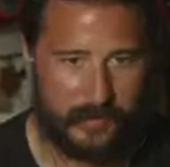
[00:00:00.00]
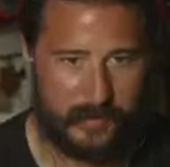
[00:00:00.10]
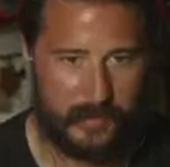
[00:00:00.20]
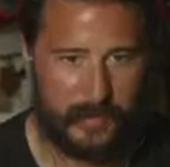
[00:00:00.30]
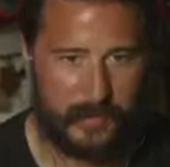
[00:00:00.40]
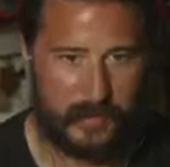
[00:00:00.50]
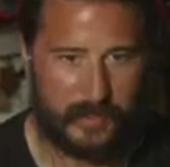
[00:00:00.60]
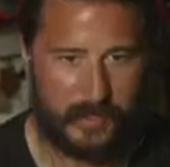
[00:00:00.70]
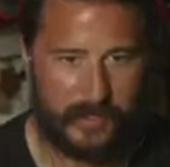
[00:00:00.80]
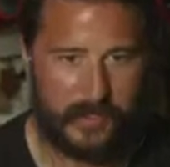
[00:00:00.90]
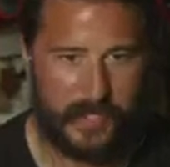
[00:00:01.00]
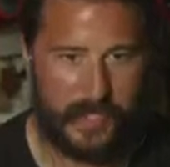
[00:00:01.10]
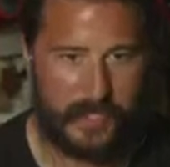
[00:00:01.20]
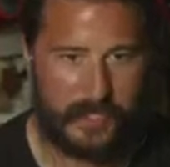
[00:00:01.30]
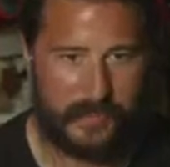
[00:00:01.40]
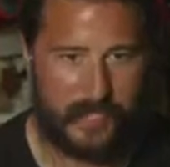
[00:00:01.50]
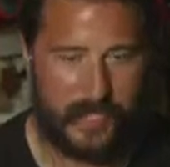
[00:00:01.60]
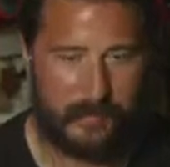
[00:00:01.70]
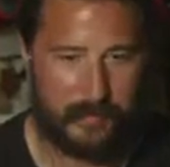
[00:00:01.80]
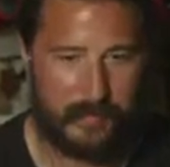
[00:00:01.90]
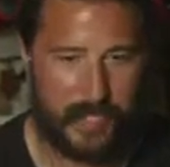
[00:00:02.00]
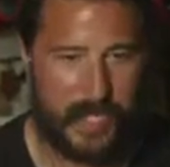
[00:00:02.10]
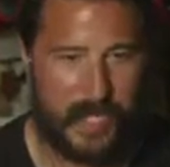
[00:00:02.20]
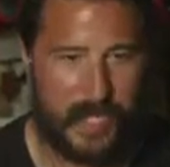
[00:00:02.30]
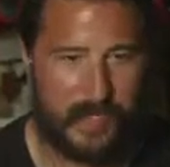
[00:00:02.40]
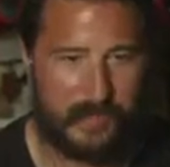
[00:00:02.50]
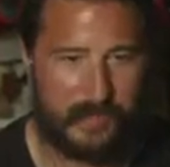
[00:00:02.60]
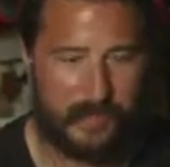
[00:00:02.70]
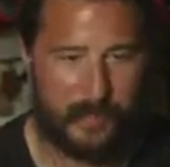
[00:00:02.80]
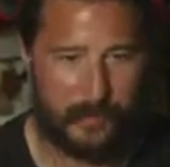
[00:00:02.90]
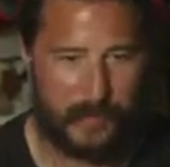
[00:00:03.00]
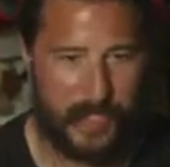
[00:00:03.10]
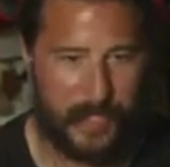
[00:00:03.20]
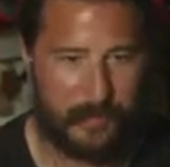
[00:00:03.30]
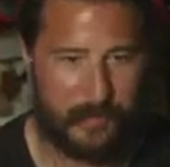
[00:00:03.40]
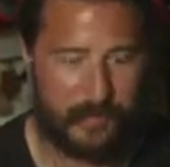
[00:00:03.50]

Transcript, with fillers: Oh my gosh. I hate these games. I hate close games.